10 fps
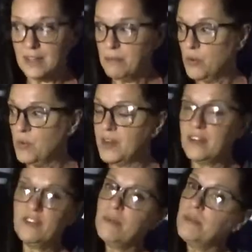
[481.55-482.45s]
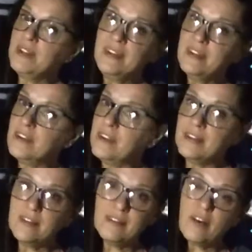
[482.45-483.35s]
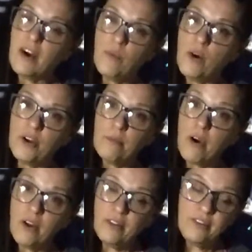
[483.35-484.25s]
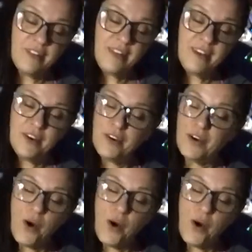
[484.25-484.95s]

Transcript: But when I jump in here and this hot water bottle's in there,